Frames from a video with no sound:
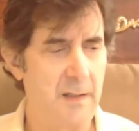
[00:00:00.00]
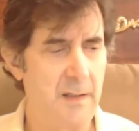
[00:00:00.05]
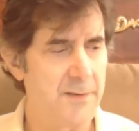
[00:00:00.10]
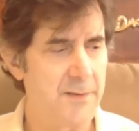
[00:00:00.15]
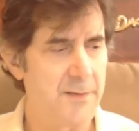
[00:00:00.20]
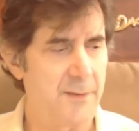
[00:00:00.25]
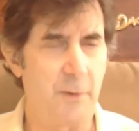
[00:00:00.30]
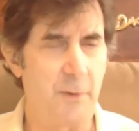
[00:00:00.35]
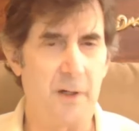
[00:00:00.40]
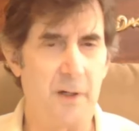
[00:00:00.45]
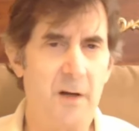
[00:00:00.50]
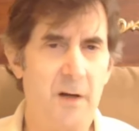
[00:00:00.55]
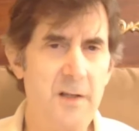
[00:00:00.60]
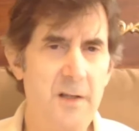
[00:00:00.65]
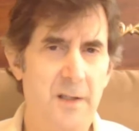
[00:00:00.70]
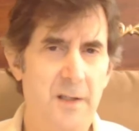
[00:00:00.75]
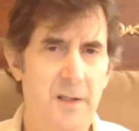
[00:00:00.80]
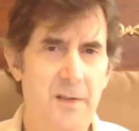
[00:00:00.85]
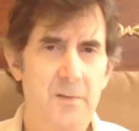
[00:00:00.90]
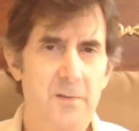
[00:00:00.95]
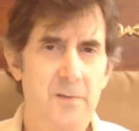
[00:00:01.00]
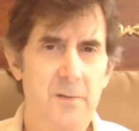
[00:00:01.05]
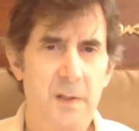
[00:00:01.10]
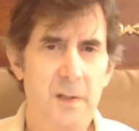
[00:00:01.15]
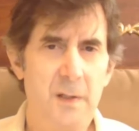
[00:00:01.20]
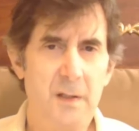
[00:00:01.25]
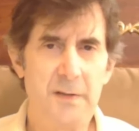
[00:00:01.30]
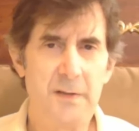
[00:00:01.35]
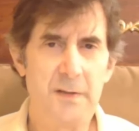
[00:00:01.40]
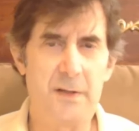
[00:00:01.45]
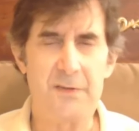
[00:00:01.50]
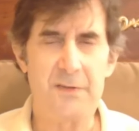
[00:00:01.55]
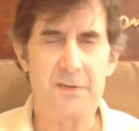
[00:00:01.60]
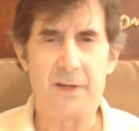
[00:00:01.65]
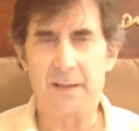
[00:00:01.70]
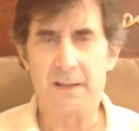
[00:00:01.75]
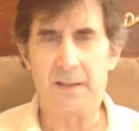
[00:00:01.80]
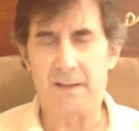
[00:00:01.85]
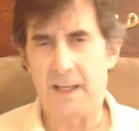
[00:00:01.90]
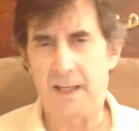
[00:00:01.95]
Some would argue, just
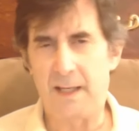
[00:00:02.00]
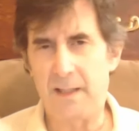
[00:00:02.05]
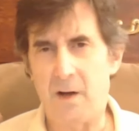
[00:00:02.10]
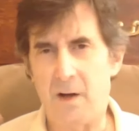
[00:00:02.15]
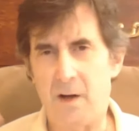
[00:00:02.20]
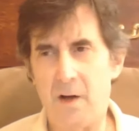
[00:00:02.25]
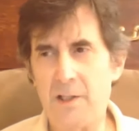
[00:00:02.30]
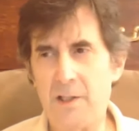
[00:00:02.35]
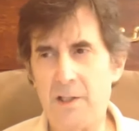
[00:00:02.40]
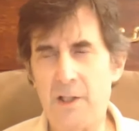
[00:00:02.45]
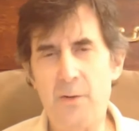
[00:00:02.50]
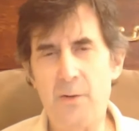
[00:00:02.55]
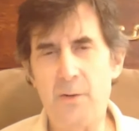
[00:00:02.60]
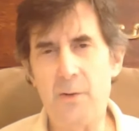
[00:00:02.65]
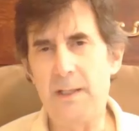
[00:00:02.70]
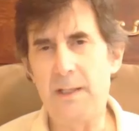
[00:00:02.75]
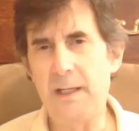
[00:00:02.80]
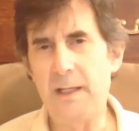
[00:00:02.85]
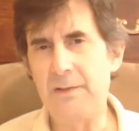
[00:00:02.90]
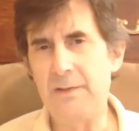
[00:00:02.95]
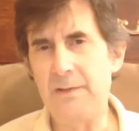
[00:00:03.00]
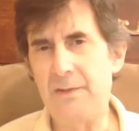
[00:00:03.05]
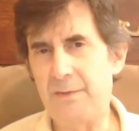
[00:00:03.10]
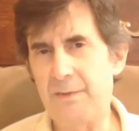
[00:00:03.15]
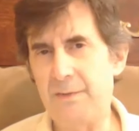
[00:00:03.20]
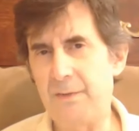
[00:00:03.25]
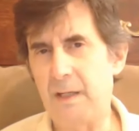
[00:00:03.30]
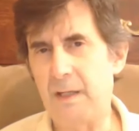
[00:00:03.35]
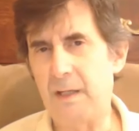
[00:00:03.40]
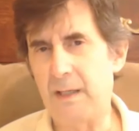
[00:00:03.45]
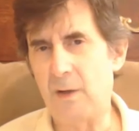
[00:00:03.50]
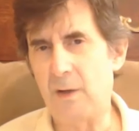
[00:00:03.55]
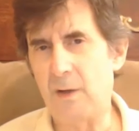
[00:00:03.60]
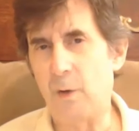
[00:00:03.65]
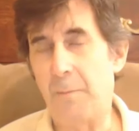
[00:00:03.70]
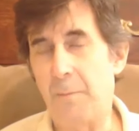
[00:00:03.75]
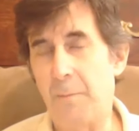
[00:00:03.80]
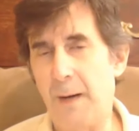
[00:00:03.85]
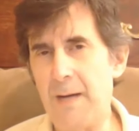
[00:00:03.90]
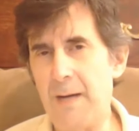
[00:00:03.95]
like they argue against
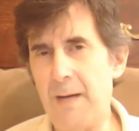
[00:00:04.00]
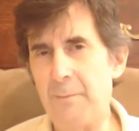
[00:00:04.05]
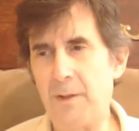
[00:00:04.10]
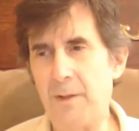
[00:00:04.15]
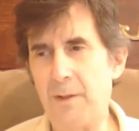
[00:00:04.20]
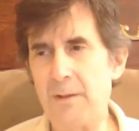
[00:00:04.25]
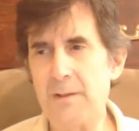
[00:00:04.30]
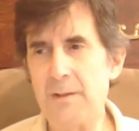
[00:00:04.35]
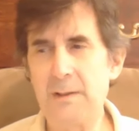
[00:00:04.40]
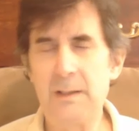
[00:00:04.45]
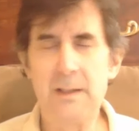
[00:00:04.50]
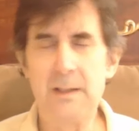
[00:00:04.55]
Obama